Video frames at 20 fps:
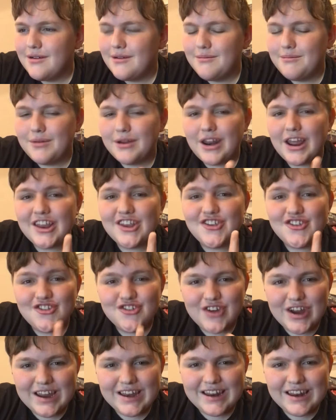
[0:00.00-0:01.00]
But I
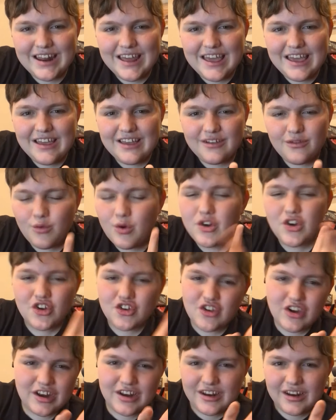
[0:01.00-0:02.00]
traded it, Wonder
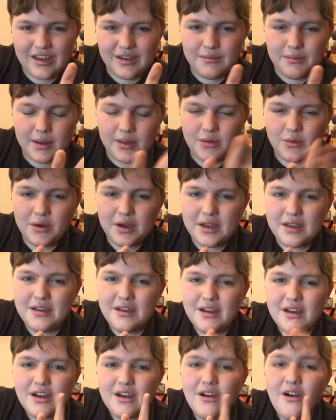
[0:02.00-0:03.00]
traded it, by the way,
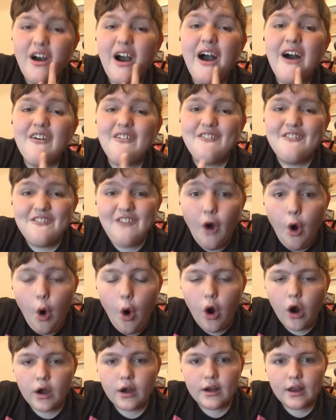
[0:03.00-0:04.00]

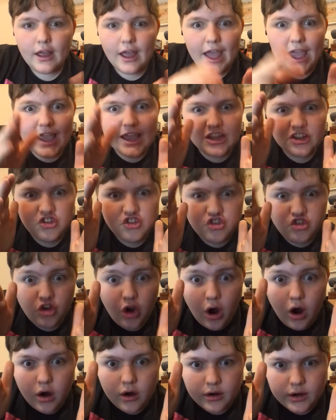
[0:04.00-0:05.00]
for a
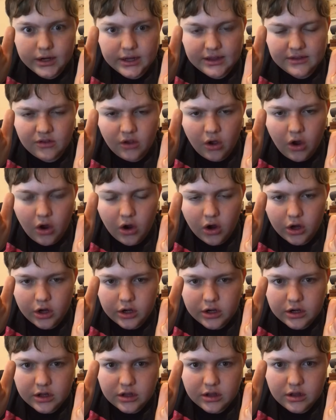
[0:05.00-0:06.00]
Charizard.
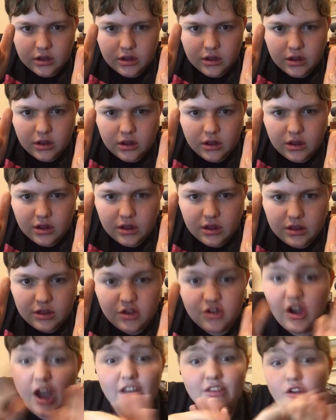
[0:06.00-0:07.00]
You
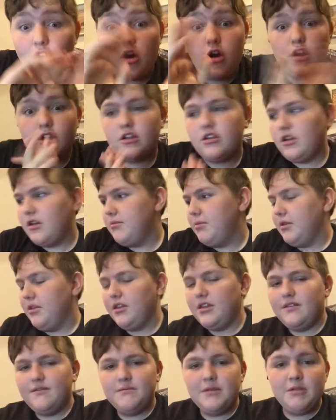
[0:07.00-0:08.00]
guys aren't going to
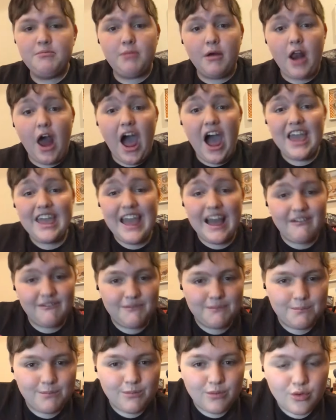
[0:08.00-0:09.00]
believe me, but I have
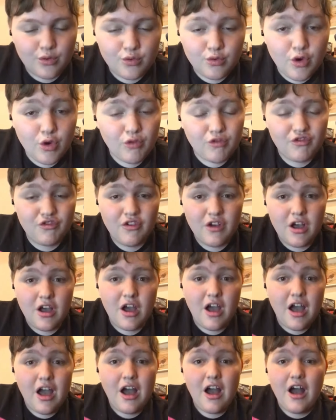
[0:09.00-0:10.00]
proof.
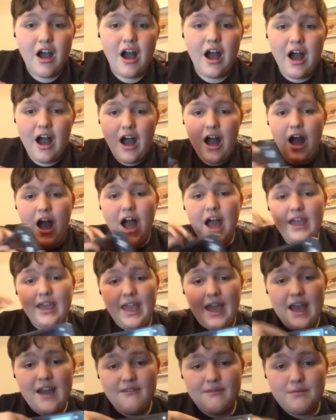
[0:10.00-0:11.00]
I
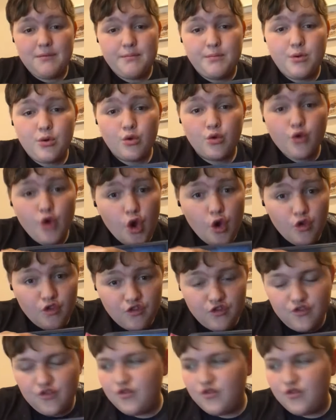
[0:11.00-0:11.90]
have proof.